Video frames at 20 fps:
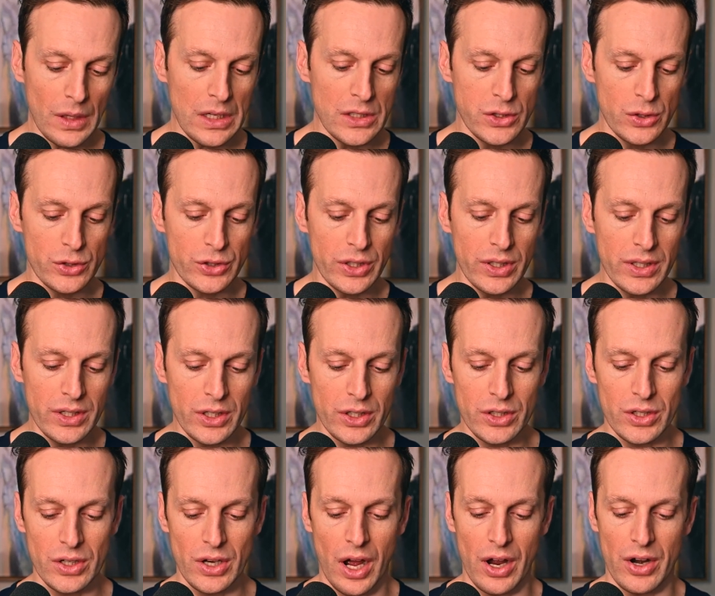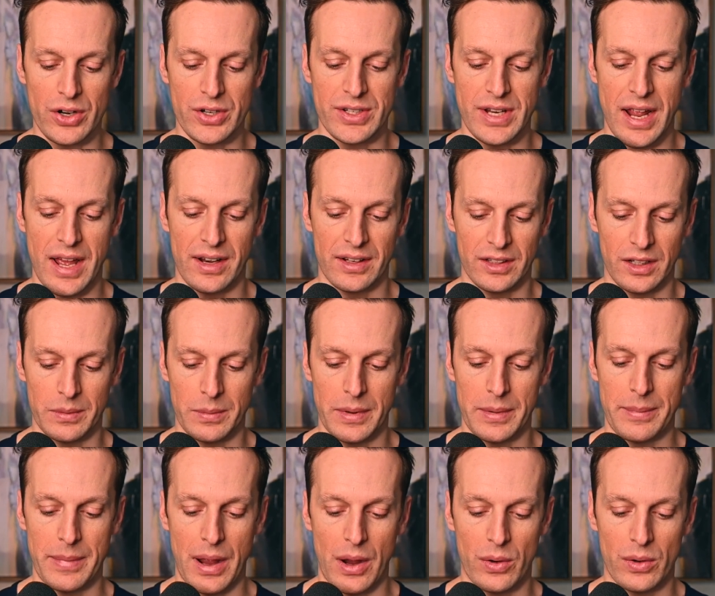So it's good to understand a little bit
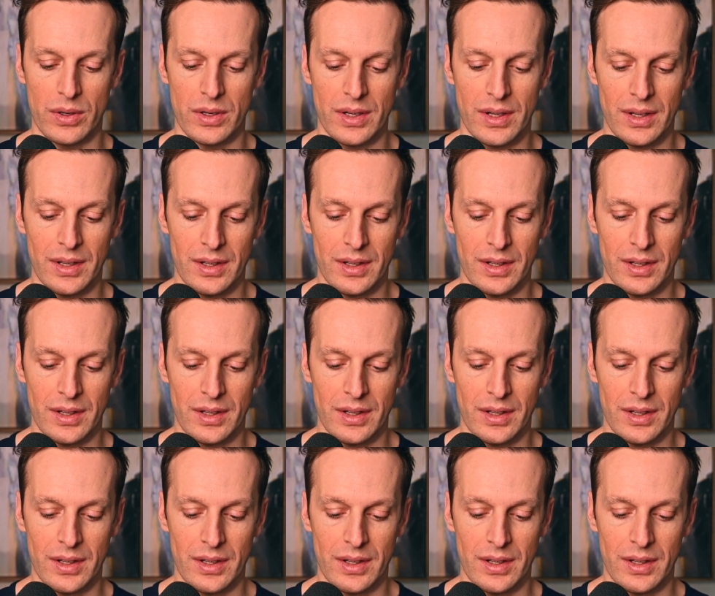about